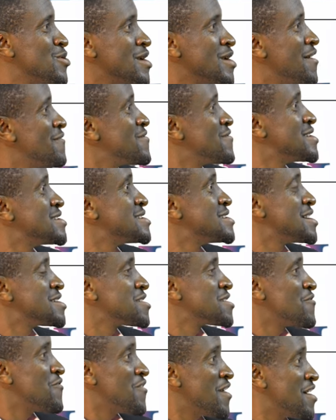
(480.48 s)
on average
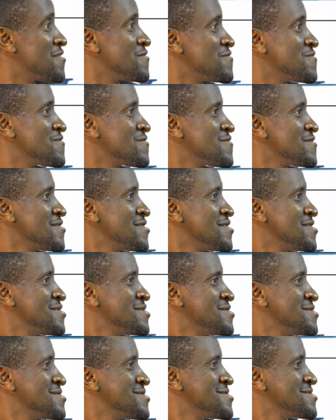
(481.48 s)
85.
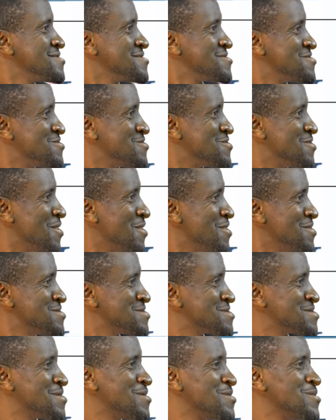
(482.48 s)
You know?
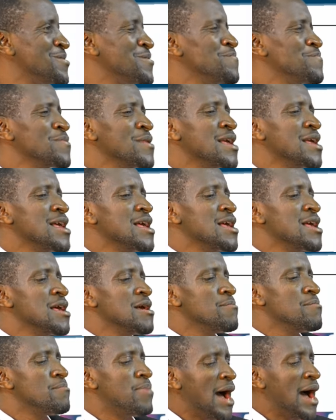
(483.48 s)
So,
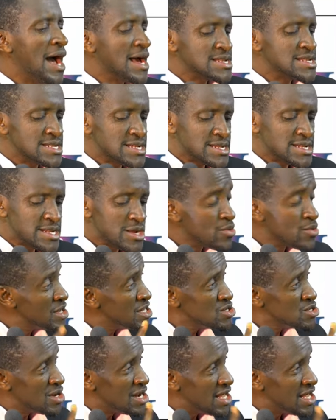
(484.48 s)
but the
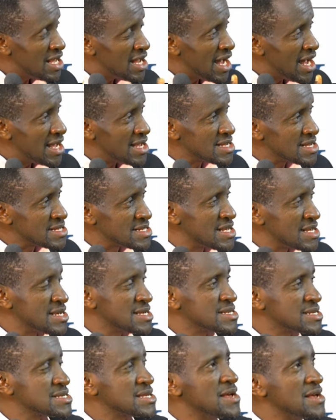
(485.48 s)
reason here is
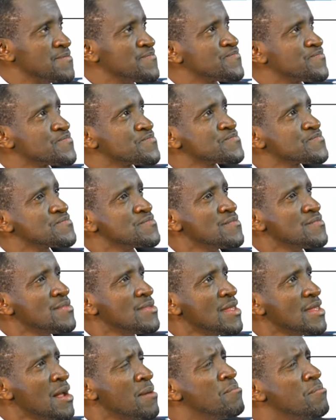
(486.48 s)
this.
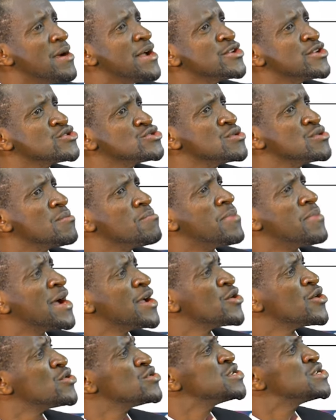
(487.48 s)

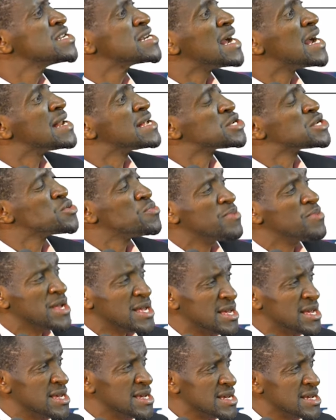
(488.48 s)
Biologically
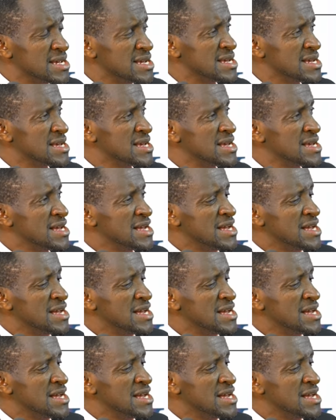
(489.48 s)
speaking,